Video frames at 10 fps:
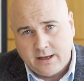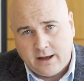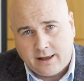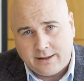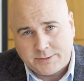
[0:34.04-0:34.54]

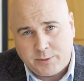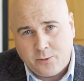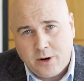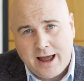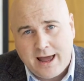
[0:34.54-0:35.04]
and that's
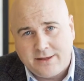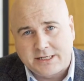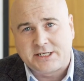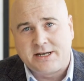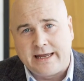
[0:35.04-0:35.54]
beware the
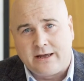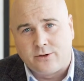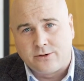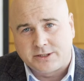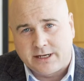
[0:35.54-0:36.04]
snake
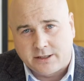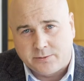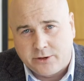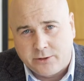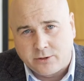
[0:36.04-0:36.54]
oil
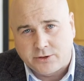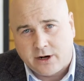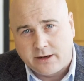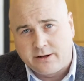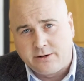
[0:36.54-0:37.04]
salesman who will
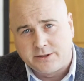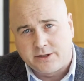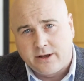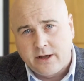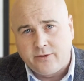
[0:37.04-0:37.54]
try and use
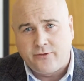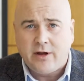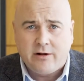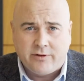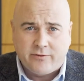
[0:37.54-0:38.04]
the
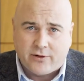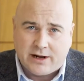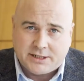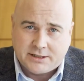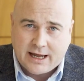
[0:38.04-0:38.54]
fear of
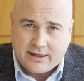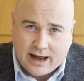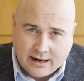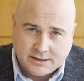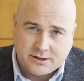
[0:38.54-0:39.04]
inflation to get
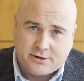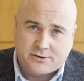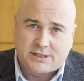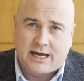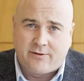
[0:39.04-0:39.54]
their hands on
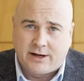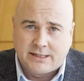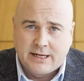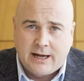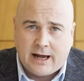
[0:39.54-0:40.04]
your
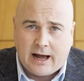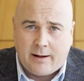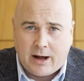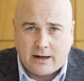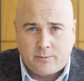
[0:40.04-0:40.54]
savings
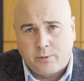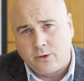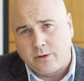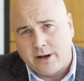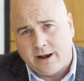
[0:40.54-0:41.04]
um, and
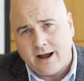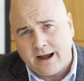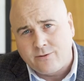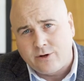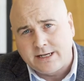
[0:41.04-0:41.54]
put them in
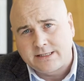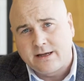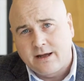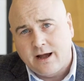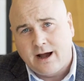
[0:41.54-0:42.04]
high
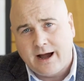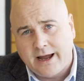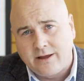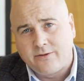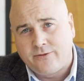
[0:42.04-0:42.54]
risk,
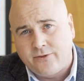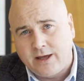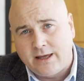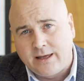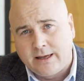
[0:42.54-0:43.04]
high
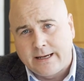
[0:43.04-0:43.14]
fee